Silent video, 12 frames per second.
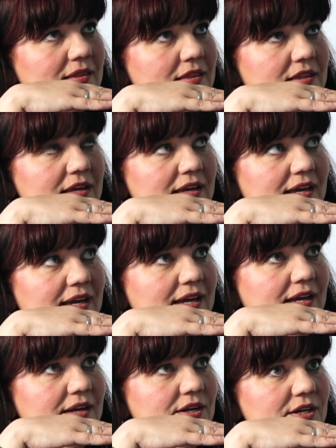
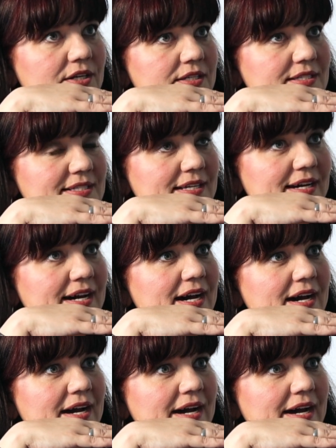There's a
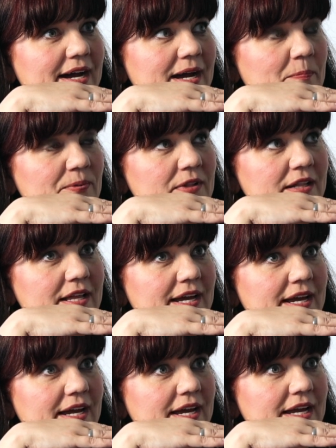
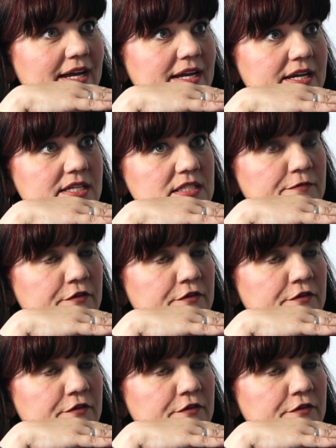place